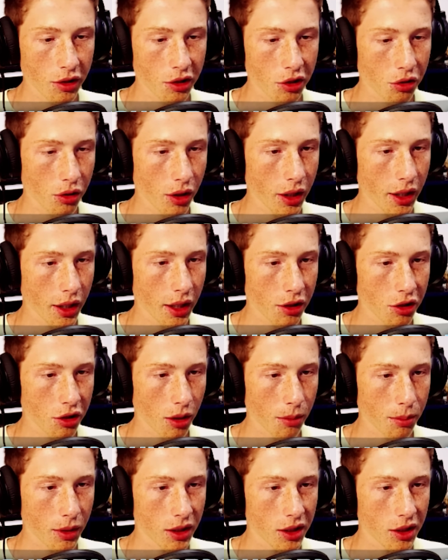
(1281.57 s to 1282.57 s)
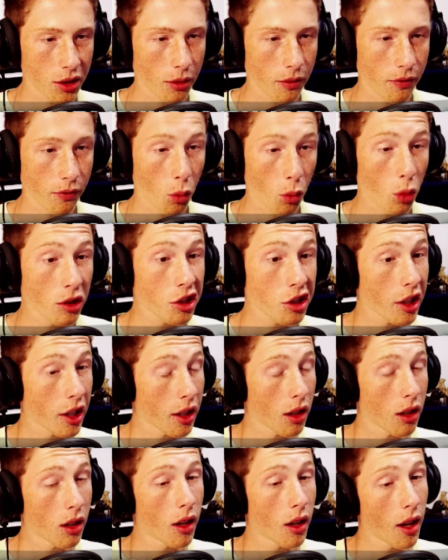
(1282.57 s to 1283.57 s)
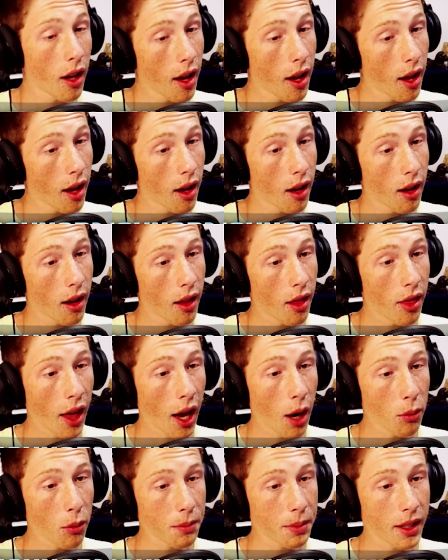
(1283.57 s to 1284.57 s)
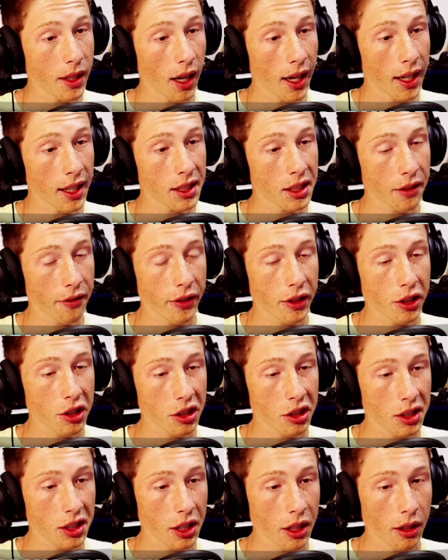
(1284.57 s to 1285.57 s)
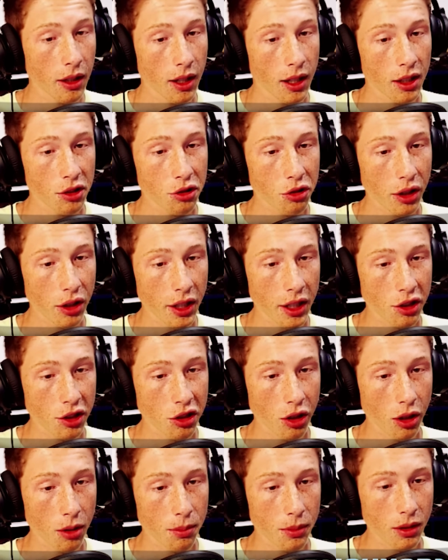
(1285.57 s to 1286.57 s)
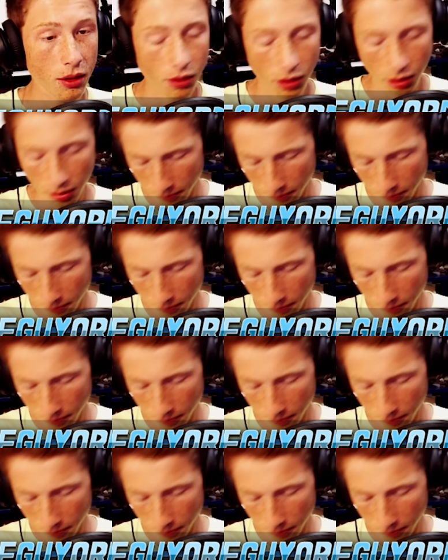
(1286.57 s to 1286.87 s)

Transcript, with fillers: Let's try to get sharpness 2. Fortune, that would be nice. Efficiency, let's try to get sharp...